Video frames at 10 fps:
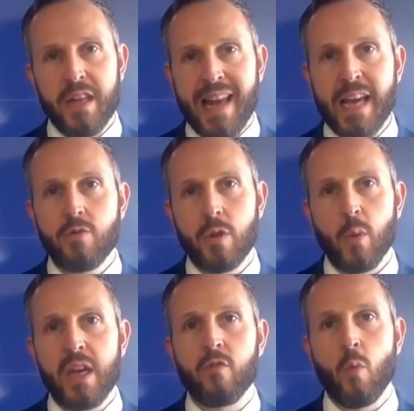and then later in the
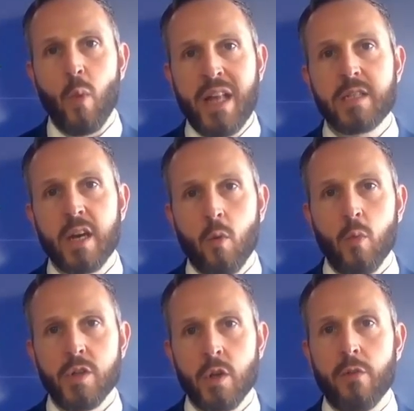week from Wednesday
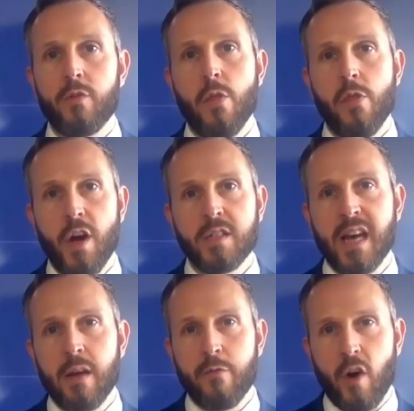onwards and often
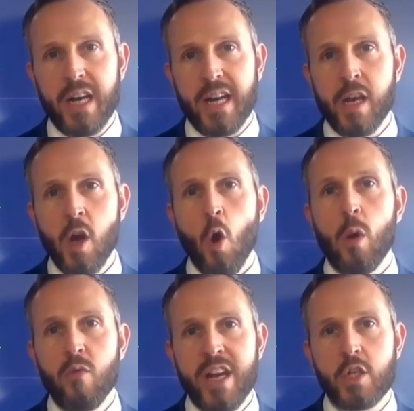Thursday and Friday,
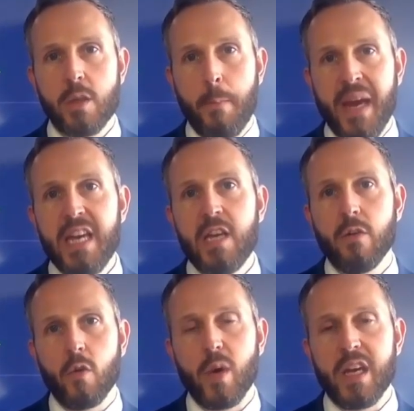we reach the peak
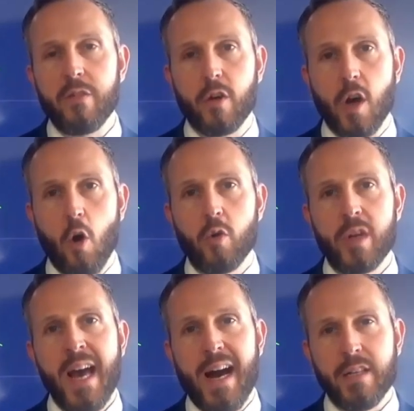of the week for
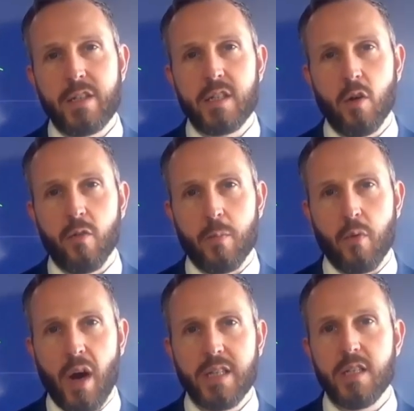gold and silver
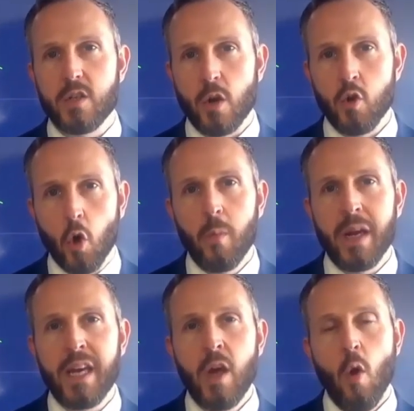prices. So
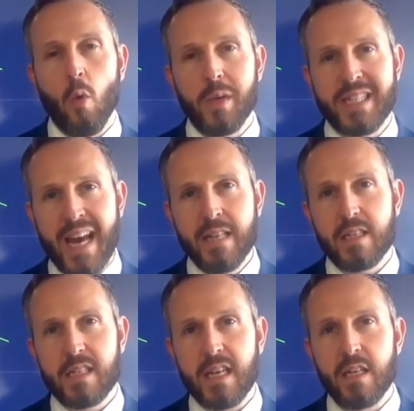normally what we tend
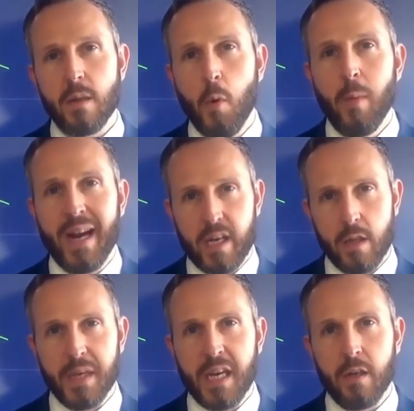to see is a pullback at
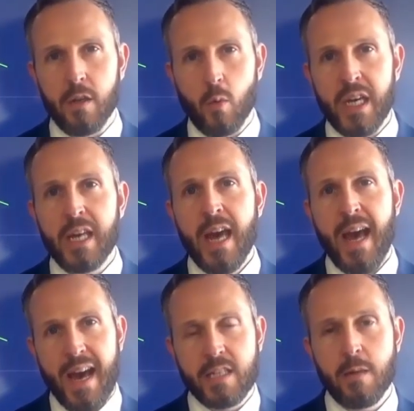the beginning of the week,
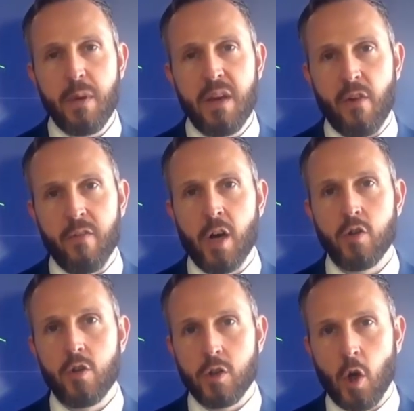S&P
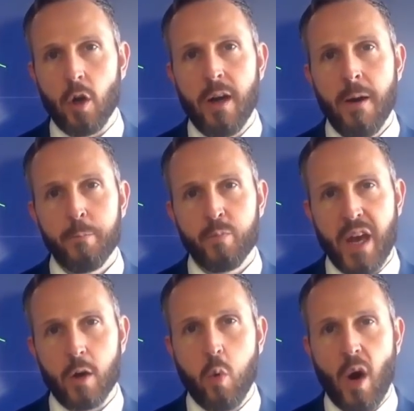500, the dollar,
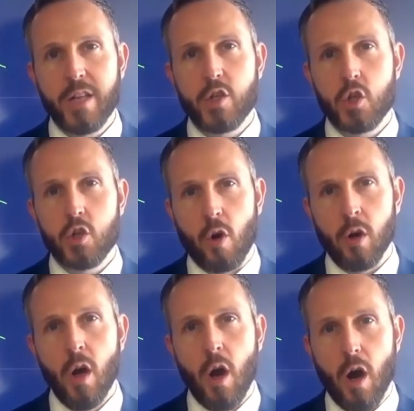they are quite
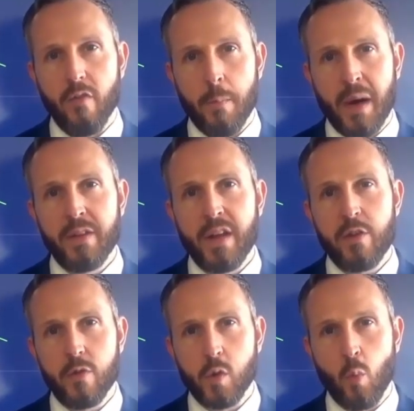strong over
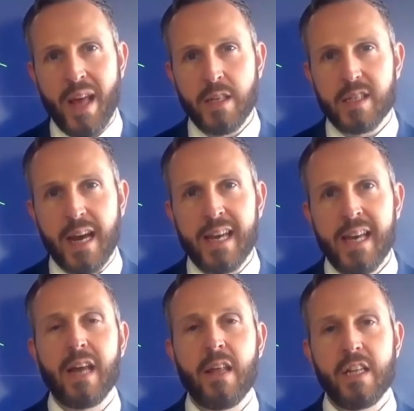Monday through to Wednesday,
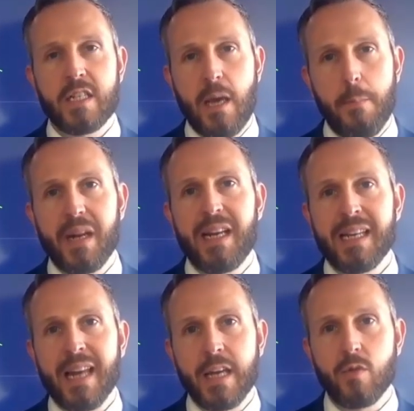and then it's typically
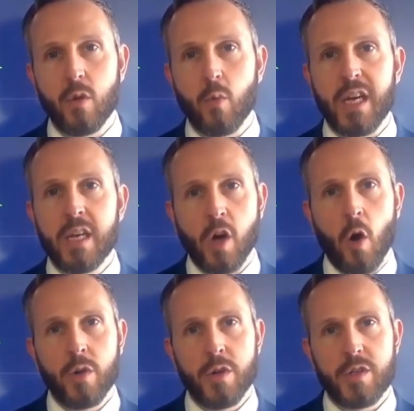later in the week,
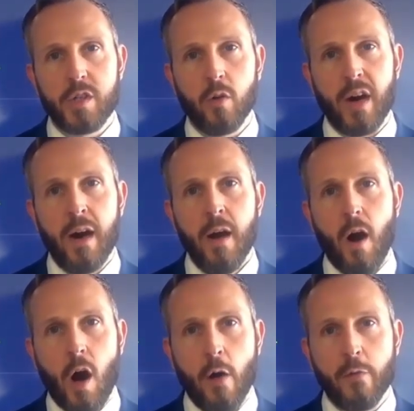gold and silver,
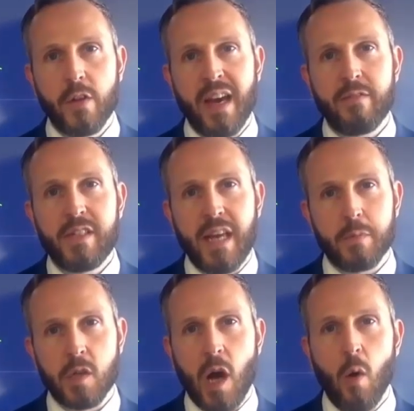after they've
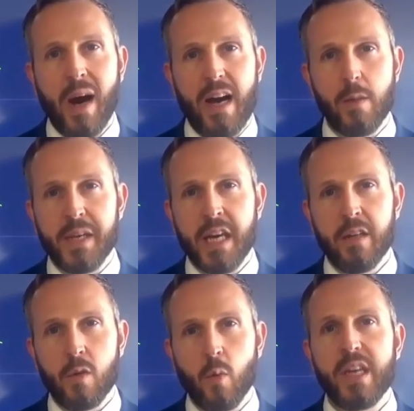dipped lower at the
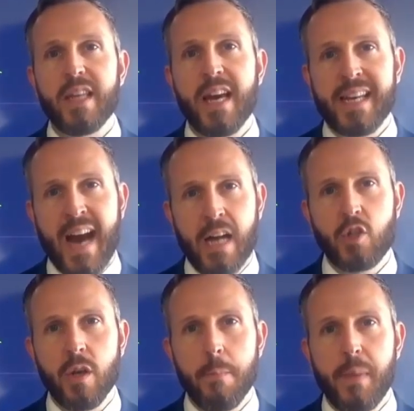beginning of the week, they're
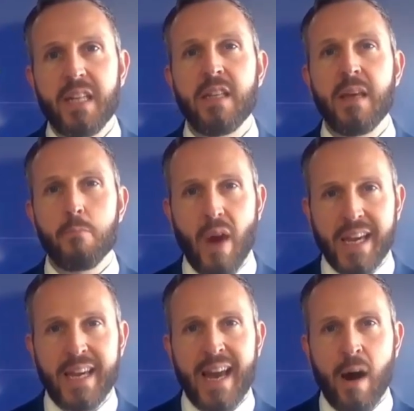catching a bid and then
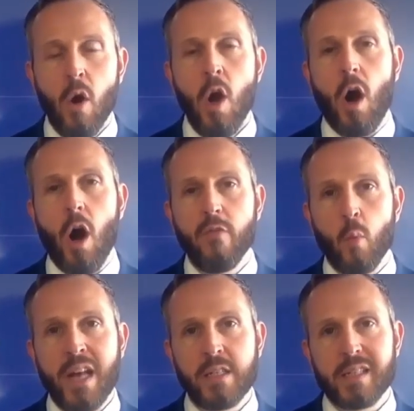breaking out over
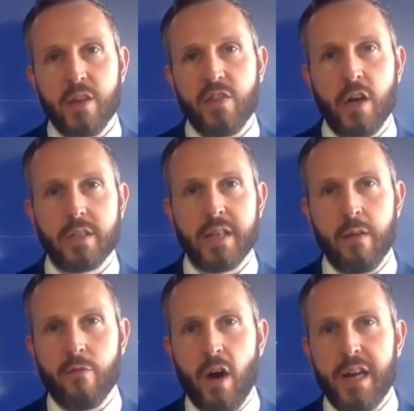Wednesday, Thursday
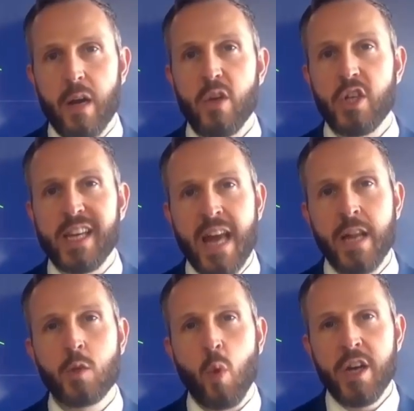and Friday, which again
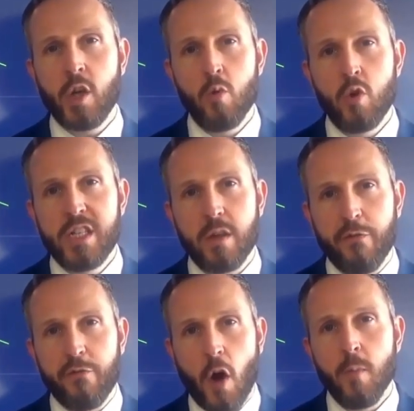is why you don't need to
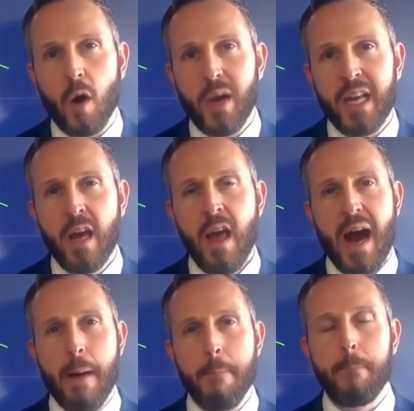FOMO in
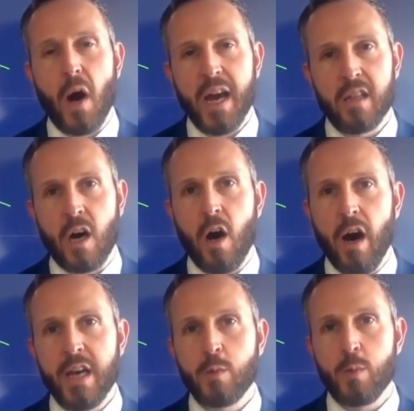and buy at the
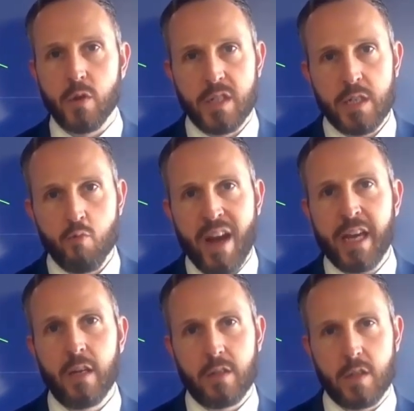highs, because this
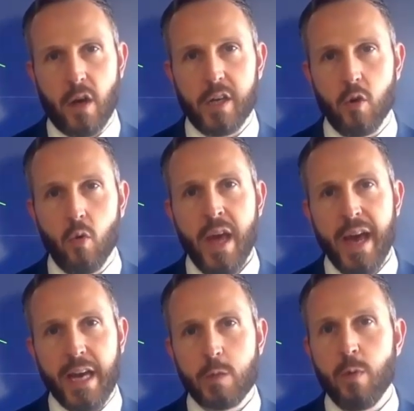regular cycle
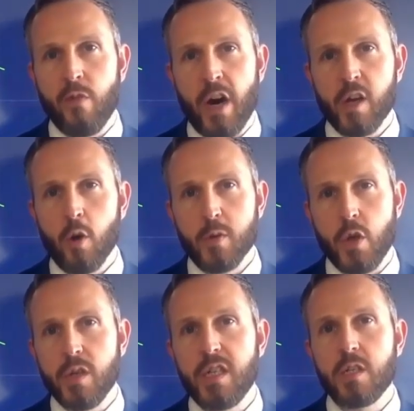is providing
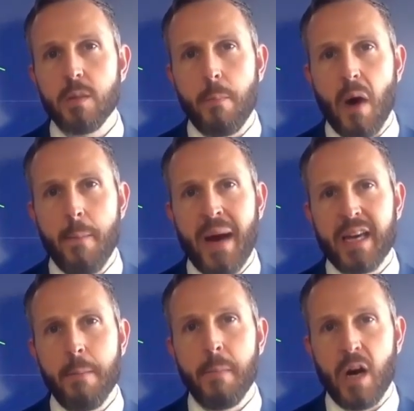opportunities to buy
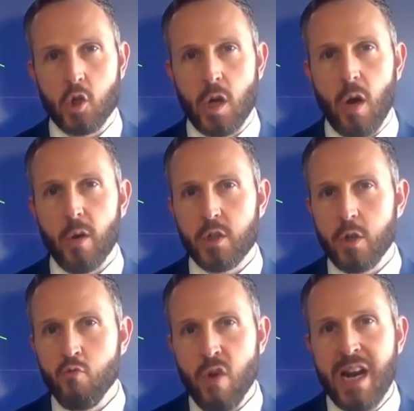back in much lower. So
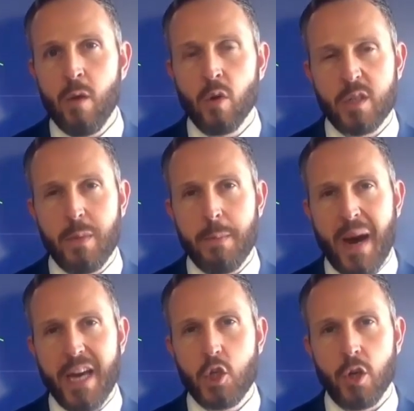you really want to be
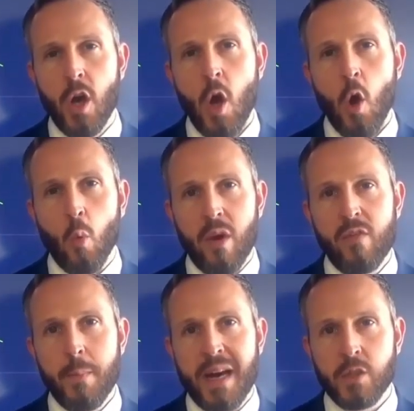patient with
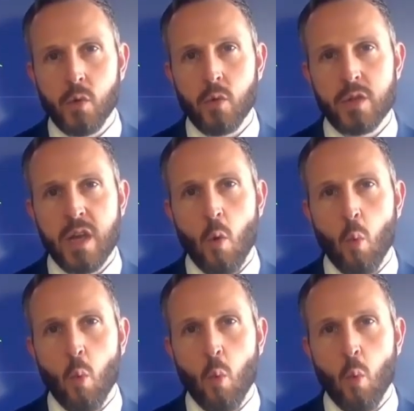the metals,